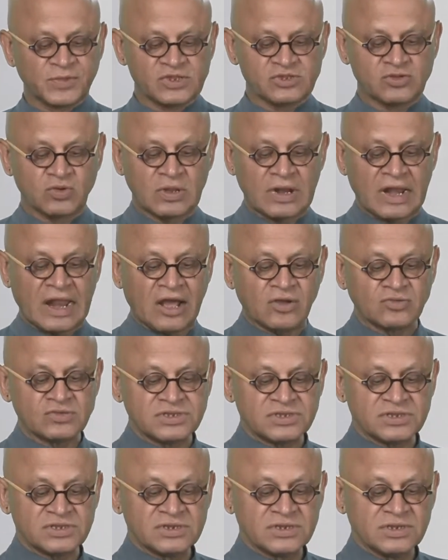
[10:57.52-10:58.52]
So,
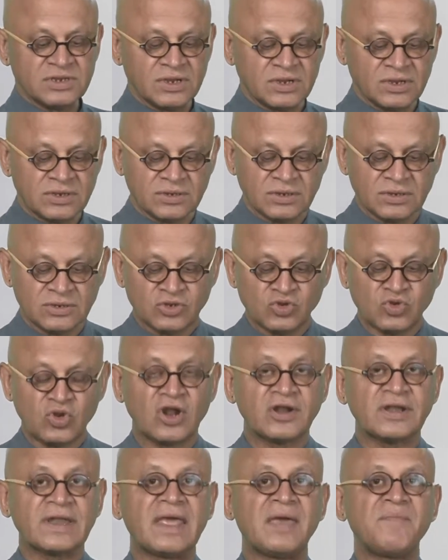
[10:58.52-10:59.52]
clouds do
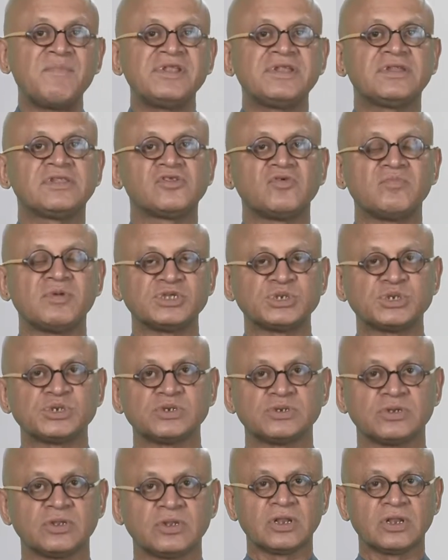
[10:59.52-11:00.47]
not emit so much